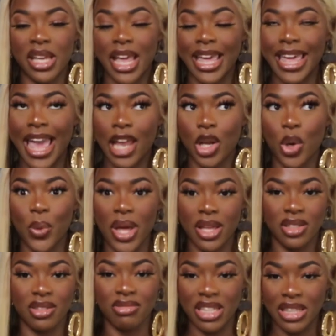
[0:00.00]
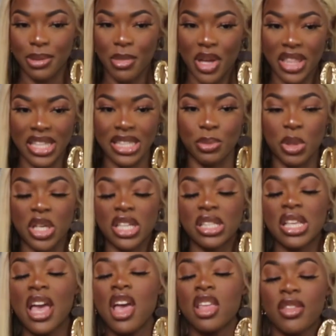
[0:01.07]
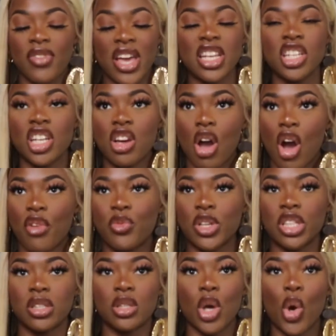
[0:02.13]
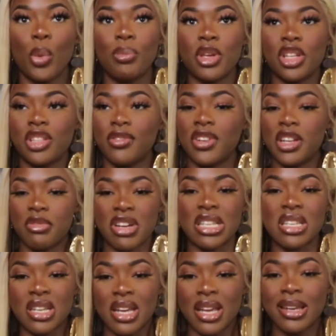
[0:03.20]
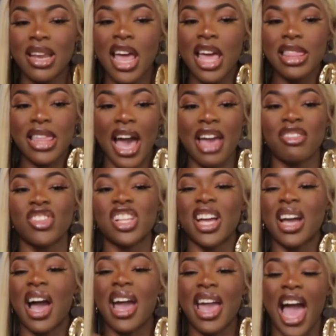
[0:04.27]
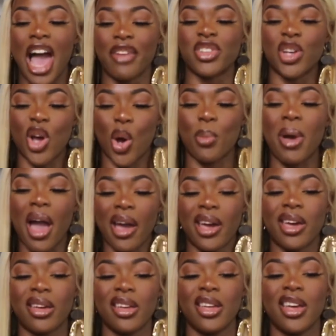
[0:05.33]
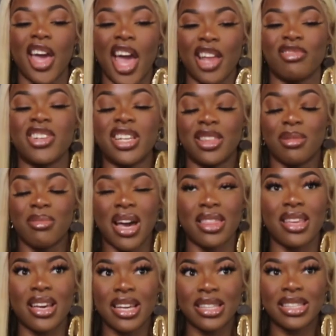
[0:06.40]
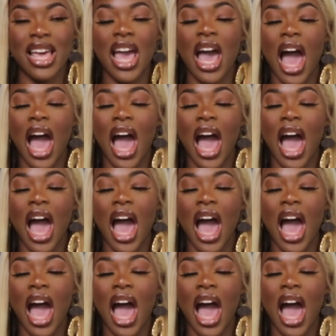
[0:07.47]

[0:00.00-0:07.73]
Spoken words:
and I cannot wait to read The Mothers because The Vanishing Half was so beautifully written that I feel like I have to go back and read The Mothers.